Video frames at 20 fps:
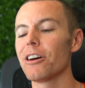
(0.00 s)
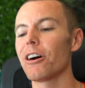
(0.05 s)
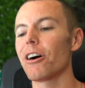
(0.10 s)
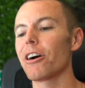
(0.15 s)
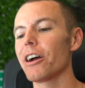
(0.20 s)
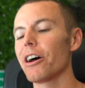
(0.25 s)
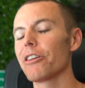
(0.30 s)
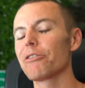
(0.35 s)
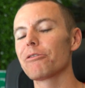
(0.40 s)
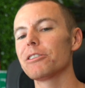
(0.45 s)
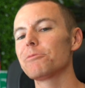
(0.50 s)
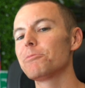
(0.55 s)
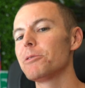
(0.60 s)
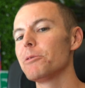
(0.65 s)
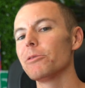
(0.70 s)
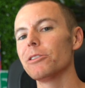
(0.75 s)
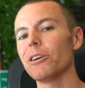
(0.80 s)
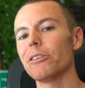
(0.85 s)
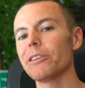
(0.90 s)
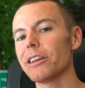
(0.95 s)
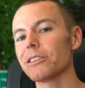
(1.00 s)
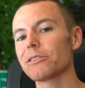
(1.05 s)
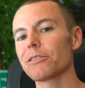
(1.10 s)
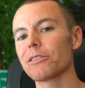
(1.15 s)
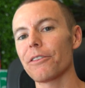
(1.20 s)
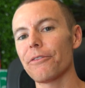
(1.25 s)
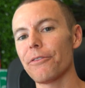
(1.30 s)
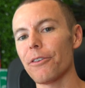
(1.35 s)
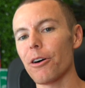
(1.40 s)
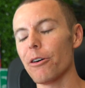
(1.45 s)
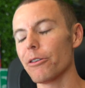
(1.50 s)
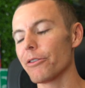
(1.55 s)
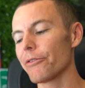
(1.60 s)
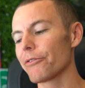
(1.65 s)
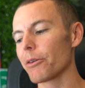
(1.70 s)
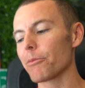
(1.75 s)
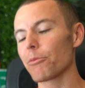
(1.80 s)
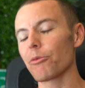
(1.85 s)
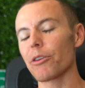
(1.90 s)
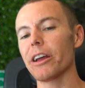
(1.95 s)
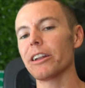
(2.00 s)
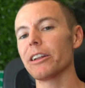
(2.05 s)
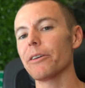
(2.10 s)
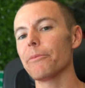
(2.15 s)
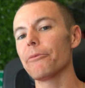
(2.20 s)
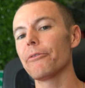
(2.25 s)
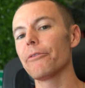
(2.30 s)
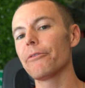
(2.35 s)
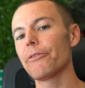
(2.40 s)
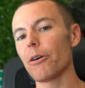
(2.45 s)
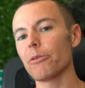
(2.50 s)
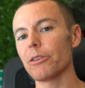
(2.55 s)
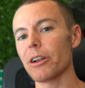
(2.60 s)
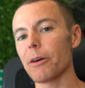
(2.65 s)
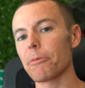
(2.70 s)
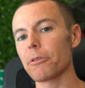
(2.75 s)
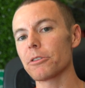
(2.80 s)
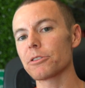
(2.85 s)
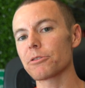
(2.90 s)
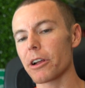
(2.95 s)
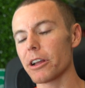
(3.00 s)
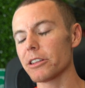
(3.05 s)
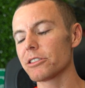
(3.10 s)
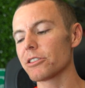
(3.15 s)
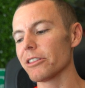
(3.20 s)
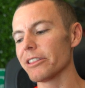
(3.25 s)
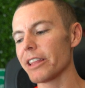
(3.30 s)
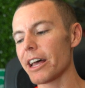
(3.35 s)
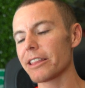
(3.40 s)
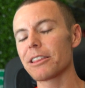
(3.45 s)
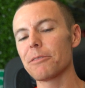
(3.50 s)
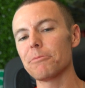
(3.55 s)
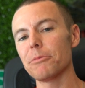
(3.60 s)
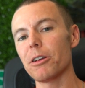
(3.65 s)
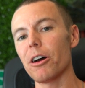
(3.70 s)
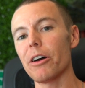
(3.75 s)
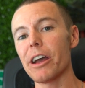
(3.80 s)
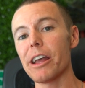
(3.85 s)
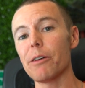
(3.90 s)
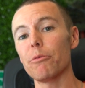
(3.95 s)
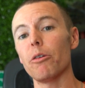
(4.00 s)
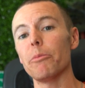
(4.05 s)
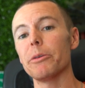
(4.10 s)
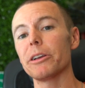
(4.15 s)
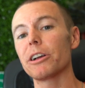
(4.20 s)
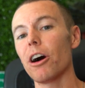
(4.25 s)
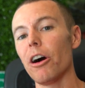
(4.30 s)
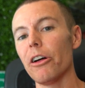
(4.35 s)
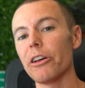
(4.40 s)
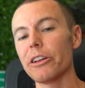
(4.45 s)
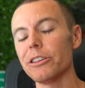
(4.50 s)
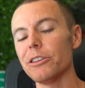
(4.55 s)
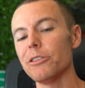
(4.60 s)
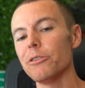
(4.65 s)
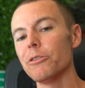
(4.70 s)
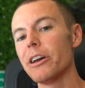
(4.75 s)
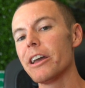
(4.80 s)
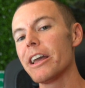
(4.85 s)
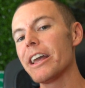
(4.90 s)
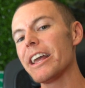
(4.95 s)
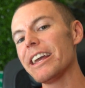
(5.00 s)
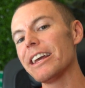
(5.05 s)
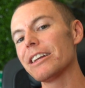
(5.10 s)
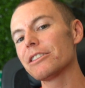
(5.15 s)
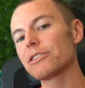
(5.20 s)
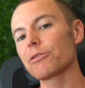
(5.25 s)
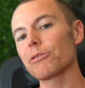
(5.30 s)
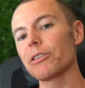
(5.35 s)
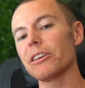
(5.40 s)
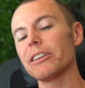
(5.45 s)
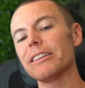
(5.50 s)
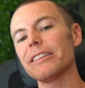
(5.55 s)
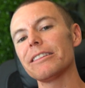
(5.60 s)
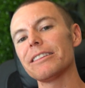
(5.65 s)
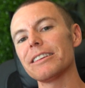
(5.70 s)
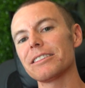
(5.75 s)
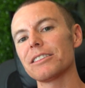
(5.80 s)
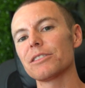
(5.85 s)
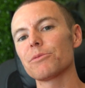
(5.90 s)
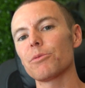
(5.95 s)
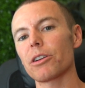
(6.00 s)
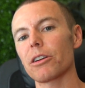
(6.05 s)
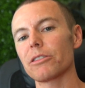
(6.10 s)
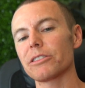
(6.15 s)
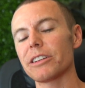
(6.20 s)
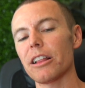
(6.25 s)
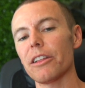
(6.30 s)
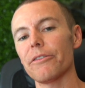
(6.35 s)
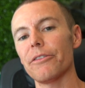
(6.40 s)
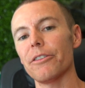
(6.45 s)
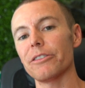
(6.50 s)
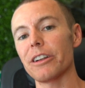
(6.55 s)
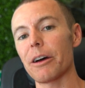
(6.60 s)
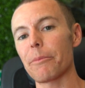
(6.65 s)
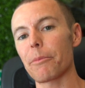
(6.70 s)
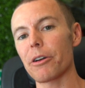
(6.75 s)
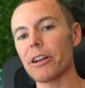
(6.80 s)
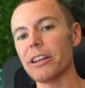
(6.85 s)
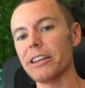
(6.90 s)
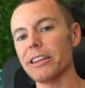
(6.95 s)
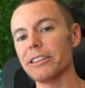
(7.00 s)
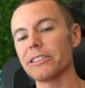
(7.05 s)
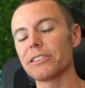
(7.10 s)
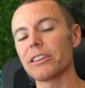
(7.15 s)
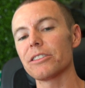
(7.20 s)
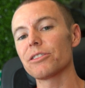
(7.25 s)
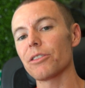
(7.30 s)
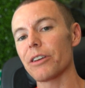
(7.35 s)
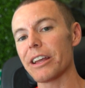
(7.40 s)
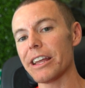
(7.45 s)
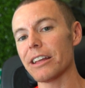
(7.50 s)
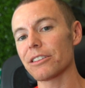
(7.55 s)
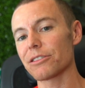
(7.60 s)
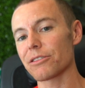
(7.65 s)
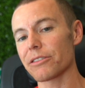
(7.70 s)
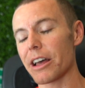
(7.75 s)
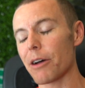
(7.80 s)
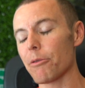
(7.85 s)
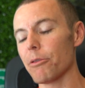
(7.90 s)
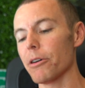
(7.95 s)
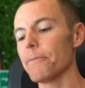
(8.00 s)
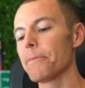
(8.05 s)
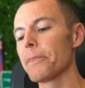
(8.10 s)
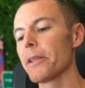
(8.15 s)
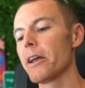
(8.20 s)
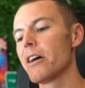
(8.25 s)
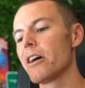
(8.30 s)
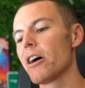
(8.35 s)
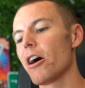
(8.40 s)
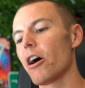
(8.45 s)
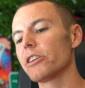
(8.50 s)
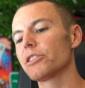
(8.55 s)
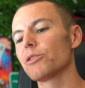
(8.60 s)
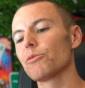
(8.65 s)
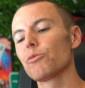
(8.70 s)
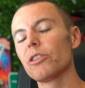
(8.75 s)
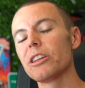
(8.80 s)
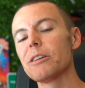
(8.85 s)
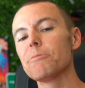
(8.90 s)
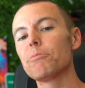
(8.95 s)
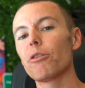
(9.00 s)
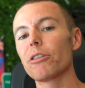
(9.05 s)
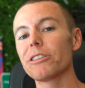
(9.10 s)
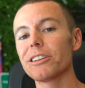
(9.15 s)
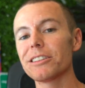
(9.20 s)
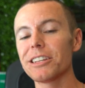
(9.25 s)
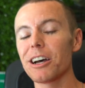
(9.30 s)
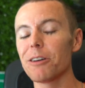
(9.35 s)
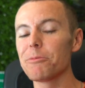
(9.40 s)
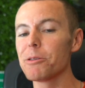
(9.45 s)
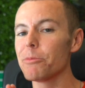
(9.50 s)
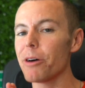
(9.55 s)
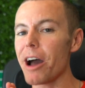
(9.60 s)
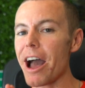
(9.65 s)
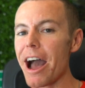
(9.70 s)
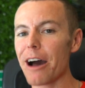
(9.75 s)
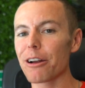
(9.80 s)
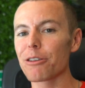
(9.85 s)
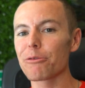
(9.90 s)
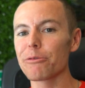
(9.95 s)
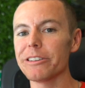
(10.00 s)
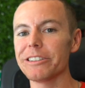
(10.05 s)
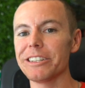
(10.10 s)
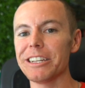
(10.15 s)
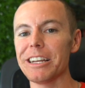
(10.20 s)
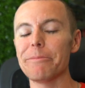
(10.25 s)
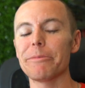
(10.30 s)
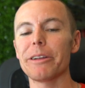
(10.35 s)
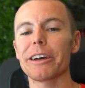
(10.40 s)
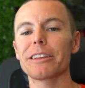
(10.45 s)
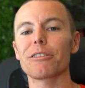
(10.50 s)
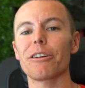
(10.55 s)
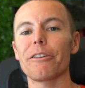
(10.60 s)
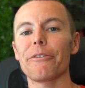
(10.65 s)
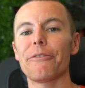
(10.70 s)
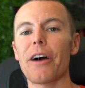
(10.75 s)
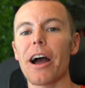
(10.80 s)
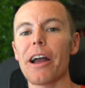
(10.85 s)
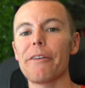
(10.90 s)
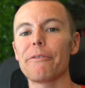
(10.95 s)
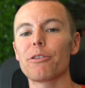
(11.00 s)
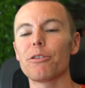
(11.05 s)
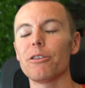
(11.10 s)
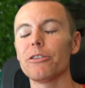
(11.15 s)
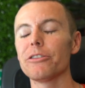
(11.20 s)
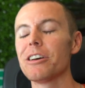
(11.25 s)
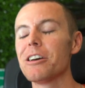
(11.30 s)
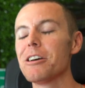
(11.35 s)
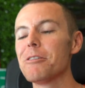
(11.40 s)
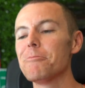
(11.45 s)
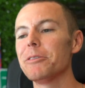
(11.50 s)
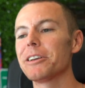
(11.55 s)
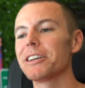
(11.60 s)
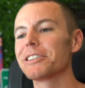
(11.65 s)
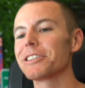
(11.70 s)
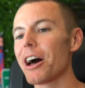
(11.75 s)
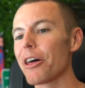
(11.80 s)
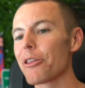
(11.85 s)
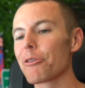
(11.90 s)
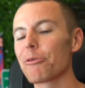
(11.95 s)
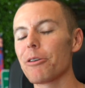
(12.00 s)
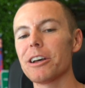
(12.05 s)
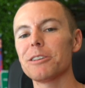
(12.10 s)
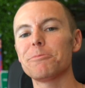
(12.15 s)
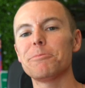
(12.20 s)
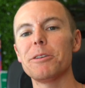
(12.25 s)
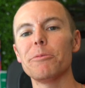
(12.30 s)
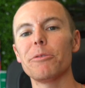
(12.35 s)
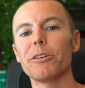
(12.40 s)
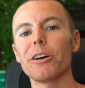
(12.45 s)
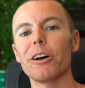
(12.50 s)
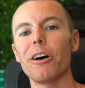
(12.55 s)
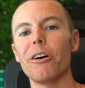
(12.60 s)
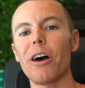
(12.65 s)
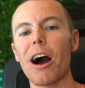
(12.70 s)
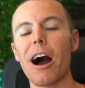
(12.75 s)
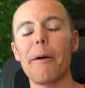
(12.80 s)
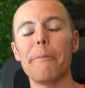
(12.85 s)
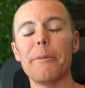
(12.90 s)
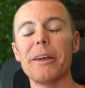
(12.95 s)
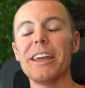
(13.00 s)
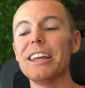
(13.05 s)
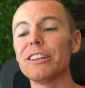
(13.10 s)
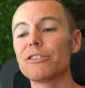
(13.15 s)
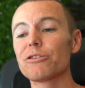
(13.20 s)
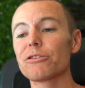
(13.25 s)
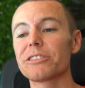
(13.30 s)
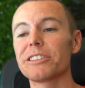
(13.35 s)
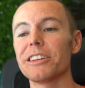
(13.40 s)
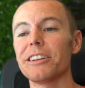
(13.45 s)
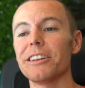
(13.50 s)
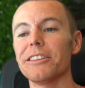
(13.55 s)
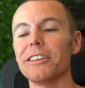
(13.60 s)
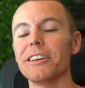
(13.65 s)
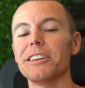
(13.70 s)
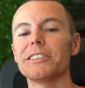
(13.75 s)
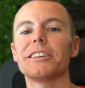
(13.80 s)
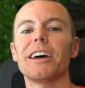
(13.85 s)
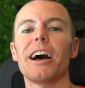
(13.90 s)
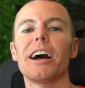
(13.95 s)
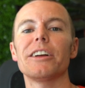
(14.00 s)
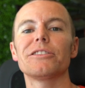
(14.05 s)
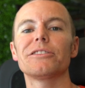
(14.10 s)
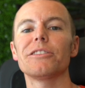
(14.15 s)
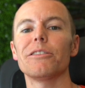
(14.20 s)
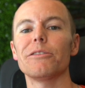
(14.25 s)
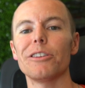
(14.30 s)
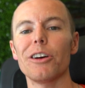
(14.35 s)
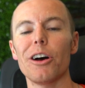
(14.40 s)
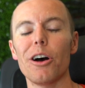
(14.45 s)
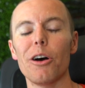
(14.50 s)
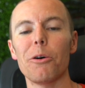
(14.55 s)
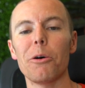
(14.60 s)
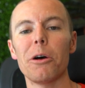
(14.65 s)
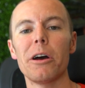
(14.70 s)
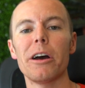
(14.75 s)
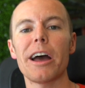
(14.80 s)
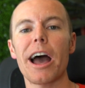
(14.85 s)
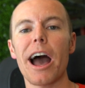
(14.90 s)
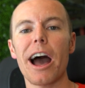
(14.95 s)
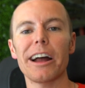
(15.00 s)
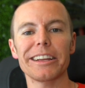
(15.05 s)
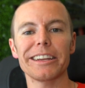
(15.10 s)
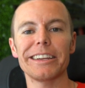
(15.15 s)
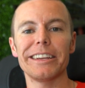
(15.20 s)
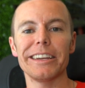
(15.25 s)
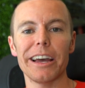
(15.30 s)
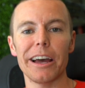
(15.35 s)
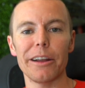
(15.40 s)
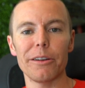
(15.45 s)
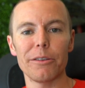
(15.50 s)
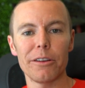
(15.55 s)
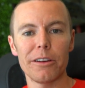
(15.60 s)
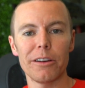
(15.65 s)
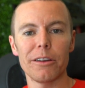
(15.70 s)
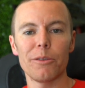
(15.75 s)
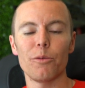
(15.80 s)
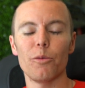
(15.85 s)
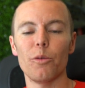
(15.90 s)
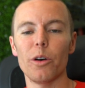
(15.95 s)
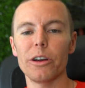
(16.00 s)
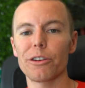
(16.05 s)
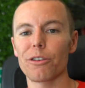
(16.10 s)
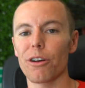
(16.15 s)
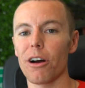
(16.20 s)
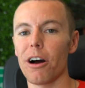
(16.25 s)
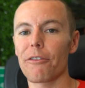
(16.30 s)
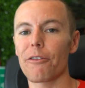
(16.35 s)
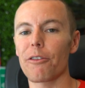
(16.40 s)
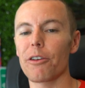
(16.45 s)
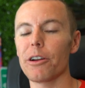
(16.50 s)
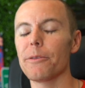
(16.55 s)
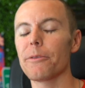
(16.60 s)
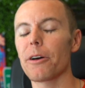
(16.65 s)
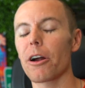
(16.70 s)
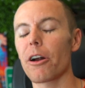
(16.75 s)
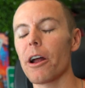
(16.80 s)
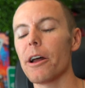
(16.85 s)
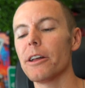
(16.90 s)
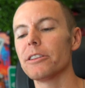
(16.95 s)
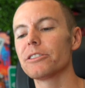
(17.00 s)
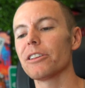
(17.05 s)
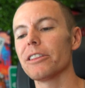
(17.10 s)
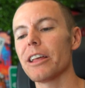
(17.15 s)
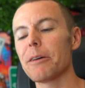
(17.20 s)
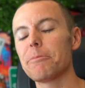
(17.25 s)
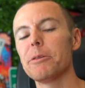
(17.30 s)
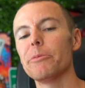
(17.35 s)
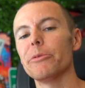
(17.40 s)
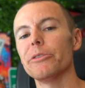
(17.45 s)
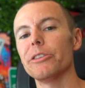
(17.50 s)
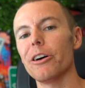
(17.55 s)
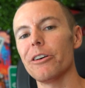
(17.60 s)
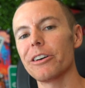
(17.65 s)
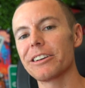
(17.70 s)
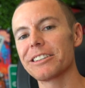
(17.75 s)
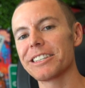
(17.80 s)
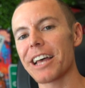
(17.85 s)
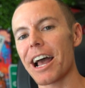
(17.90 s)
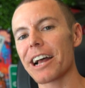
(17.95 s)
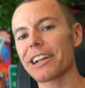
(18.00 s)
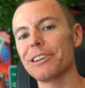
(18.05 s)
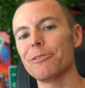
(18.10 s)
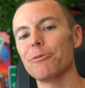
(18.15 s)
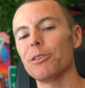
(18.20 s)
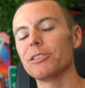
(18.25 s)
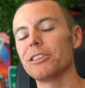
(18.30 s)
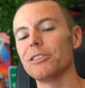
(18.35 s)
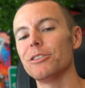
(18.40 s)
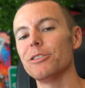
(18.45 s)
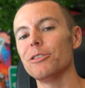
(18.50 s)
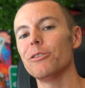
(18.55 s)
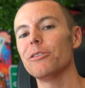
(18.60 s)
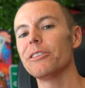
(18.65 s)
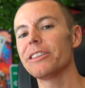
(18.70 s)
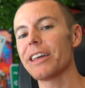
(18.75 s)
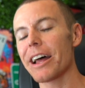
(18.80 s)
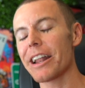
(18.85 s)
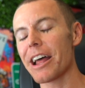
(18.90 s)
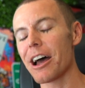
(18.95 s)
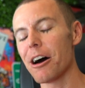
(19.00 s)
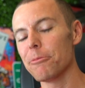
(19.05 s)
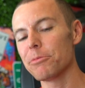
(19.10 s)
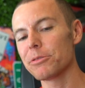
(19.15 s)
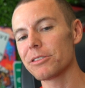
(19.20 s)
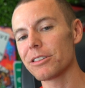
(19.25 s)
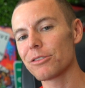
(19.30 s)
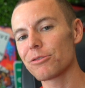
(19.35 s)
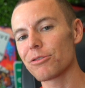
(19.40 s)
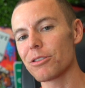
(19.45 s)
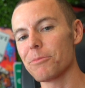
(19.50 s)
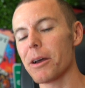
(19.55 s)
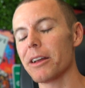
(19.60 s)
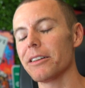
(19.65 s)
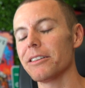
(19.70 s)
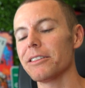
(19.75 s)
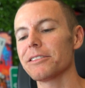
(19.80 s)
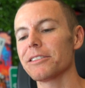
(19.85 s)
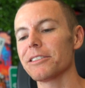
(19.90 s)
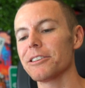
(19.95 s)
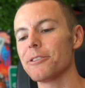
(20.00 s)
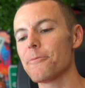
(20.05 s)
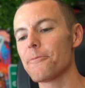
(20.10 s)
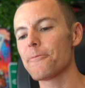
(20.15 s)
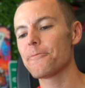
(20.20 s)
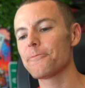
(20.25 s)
All right, otherwise people don't answer the phone from random phone numbers, right? So let them know, hey, we'll be calling you, answer it. This is what our telephone number is, so answer that one. All right, so really important to tell people how to redeem like they're a 5-year-old, because otherwise people go, I'm interested in this, I just don't know how to get what you're offering. All right, and so let people know exactly what to do. That helps tremendously.